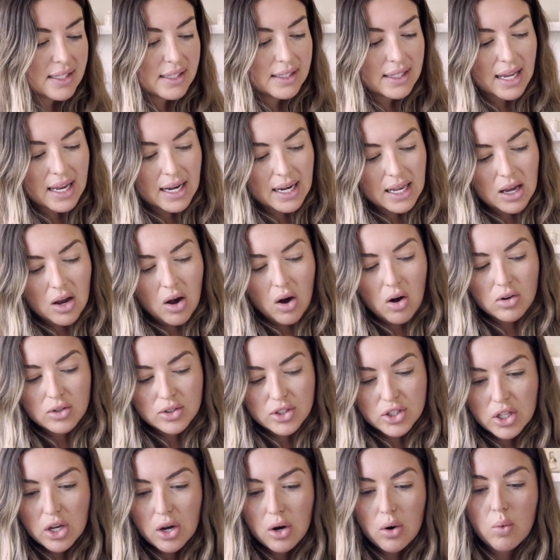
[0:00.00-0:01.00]
lady
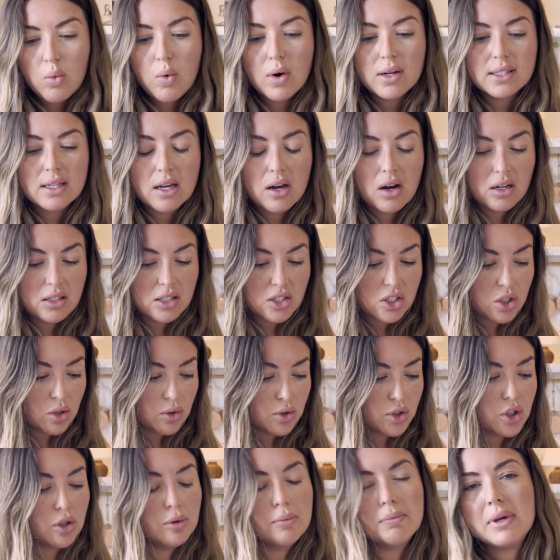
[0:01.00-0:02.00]
also wasn't on
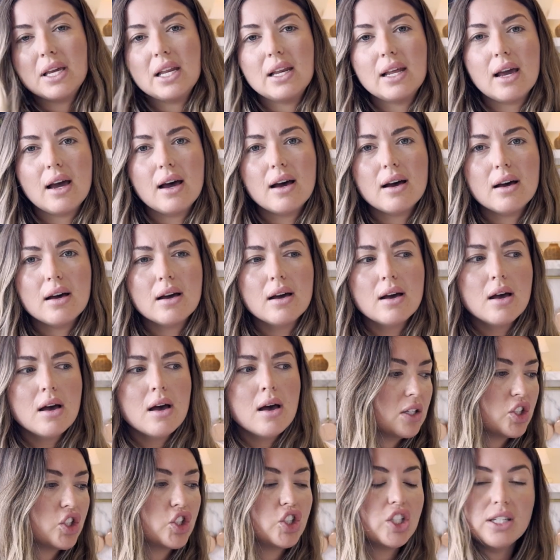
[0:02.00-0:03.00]
social media.
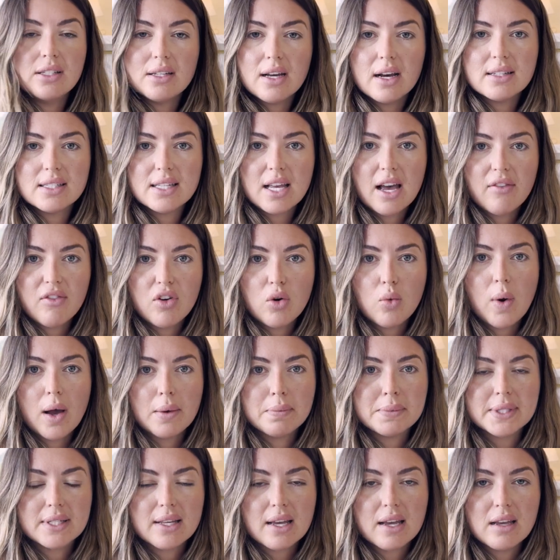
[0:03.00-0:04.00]
She does have a
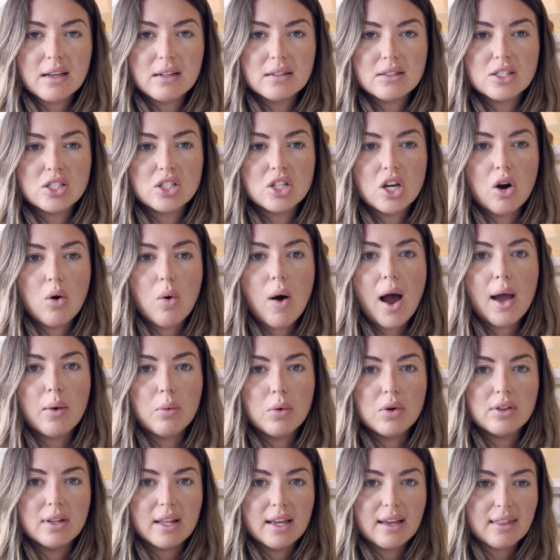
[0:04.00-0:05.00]
website, so I
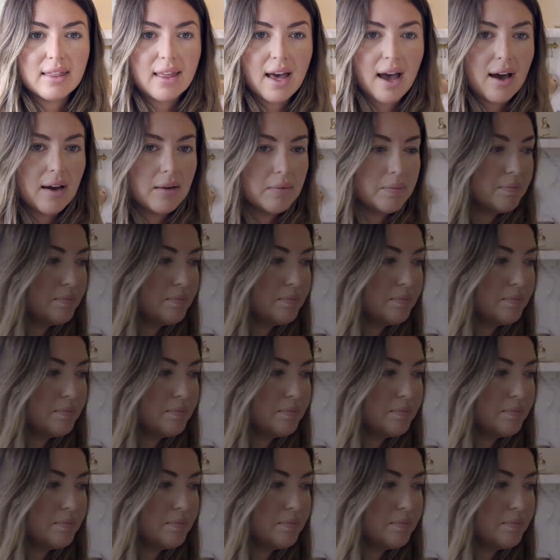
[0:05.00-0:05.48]
will link that.